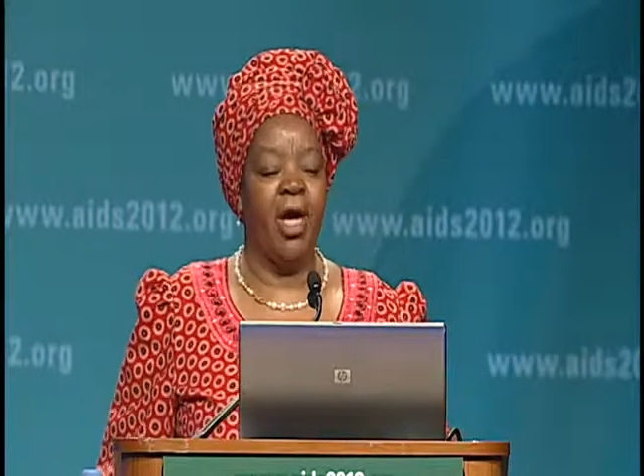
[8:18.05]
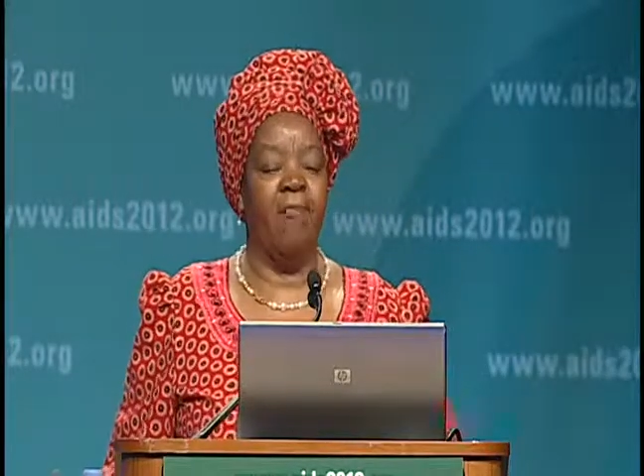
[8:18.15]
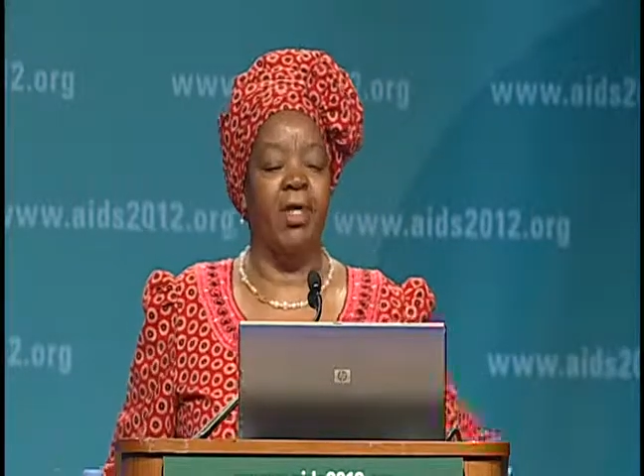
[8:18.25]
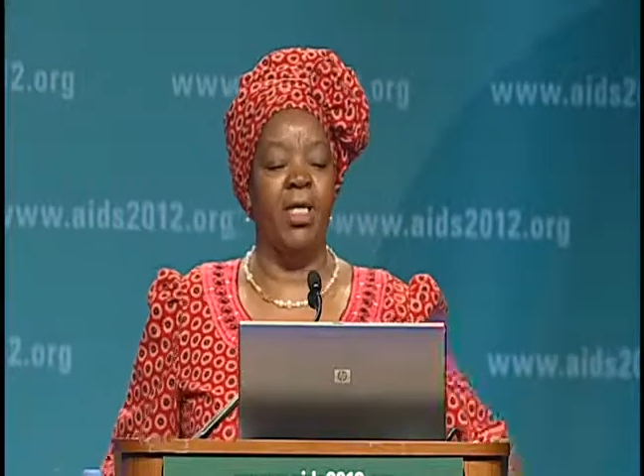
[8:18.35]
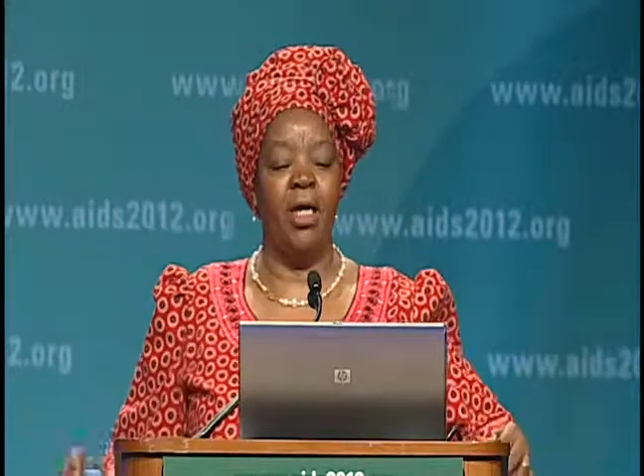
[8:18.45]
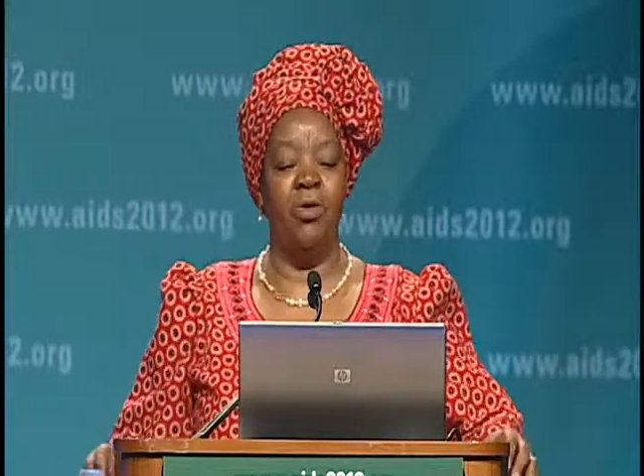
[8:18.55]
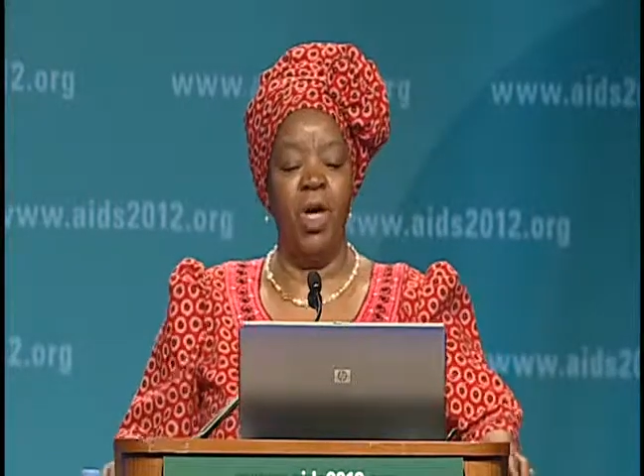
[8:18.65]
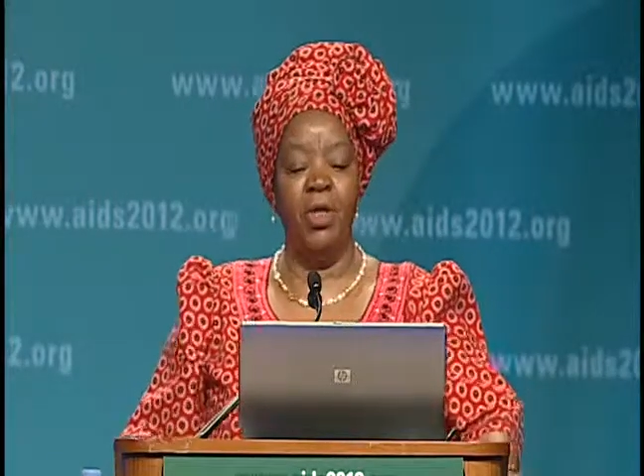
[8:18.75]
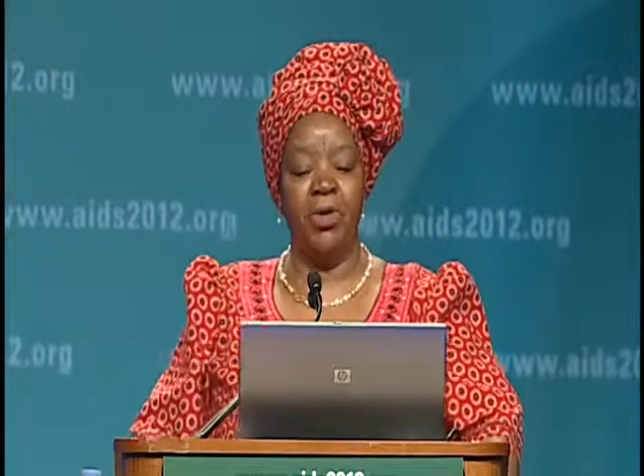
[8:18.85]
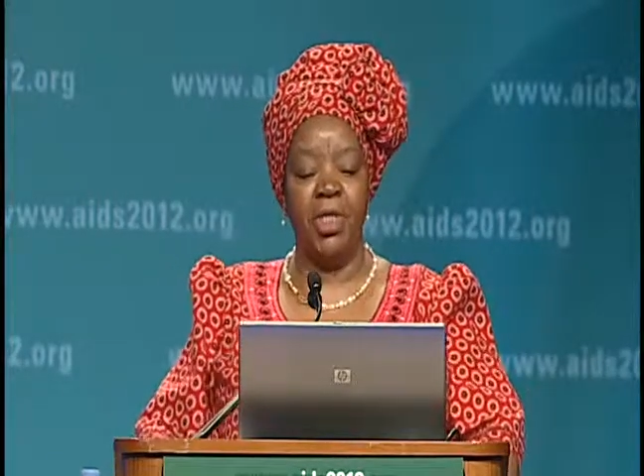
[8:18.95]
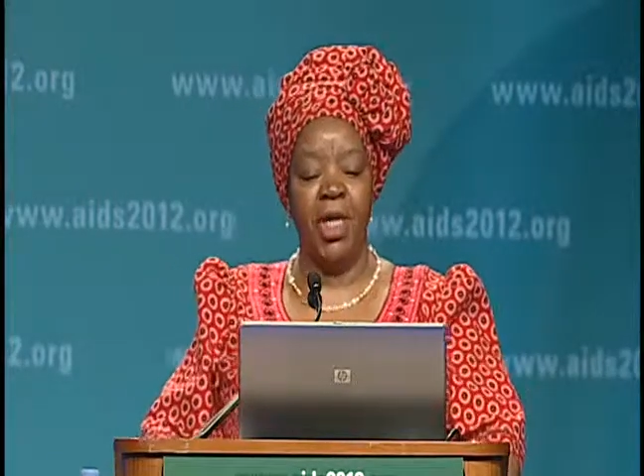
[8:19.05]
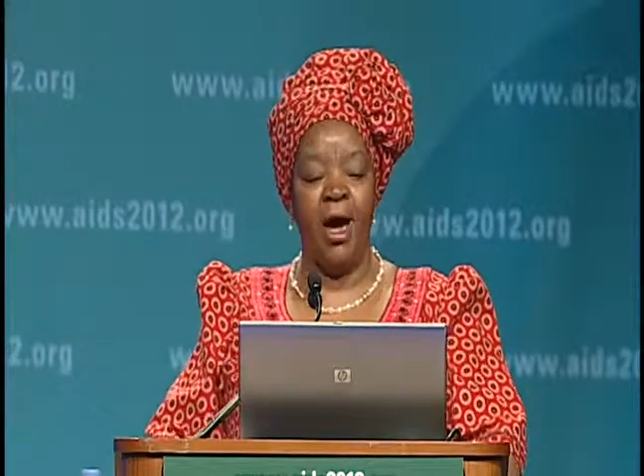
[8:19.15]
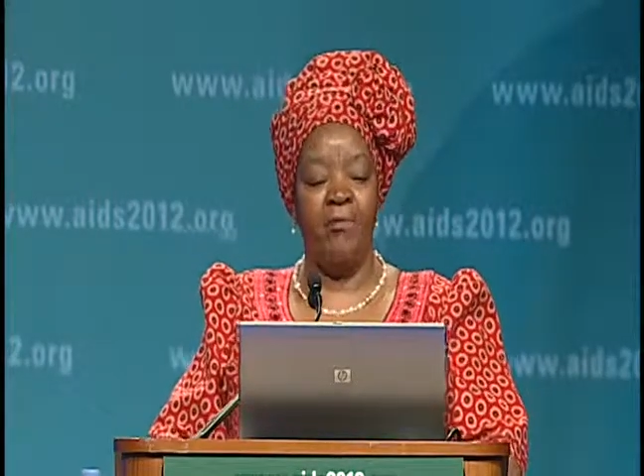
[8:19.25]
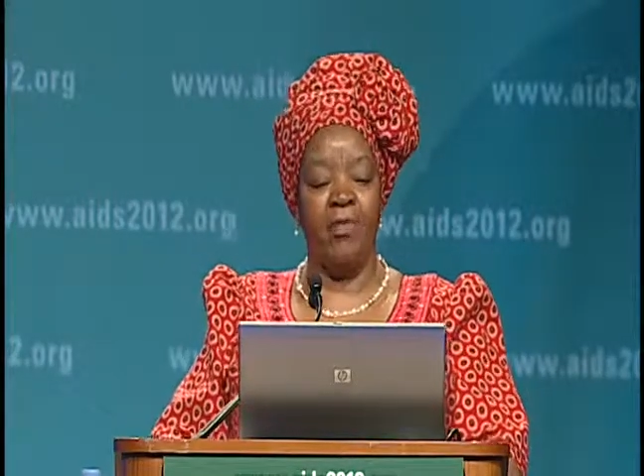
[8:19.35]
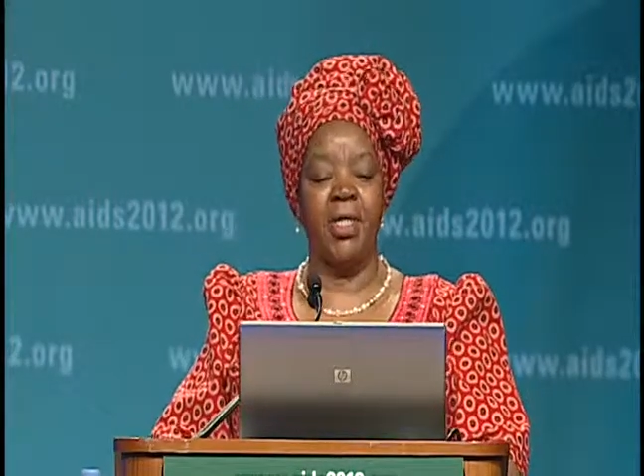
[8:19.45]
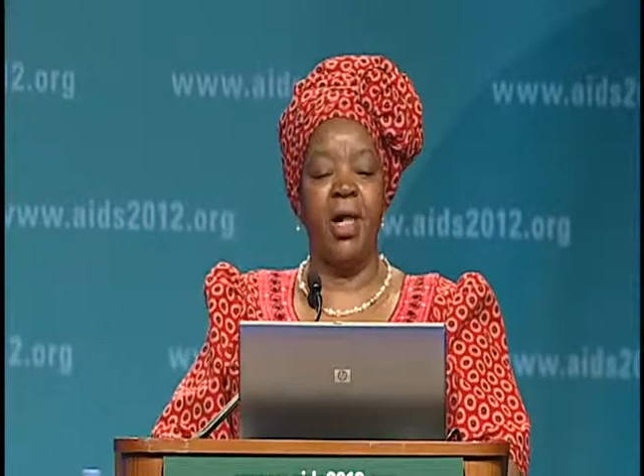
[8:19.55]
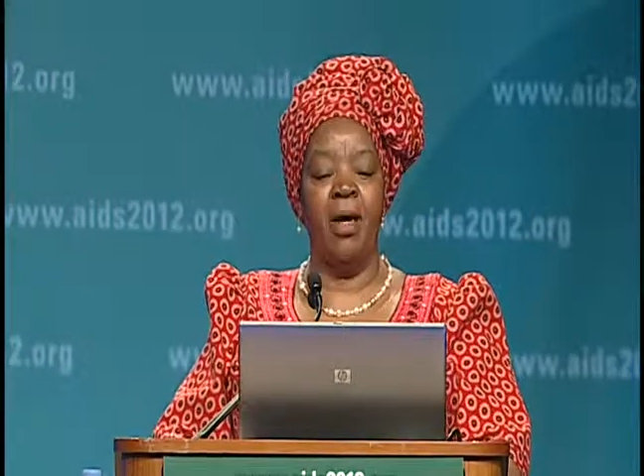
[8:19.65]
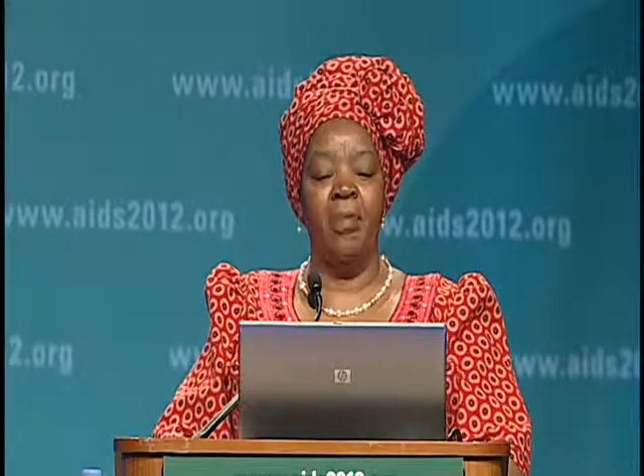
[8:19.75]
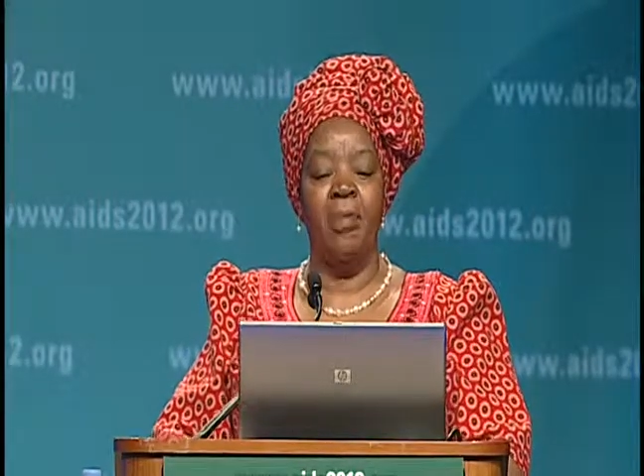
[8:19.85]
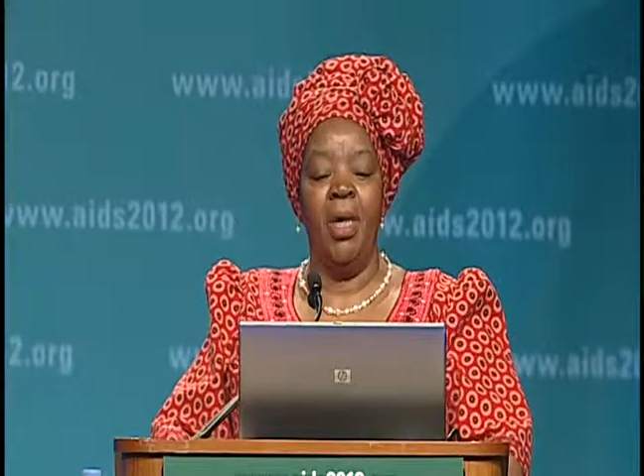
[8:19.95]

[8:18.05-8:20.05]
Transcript: have done a lot in Africa,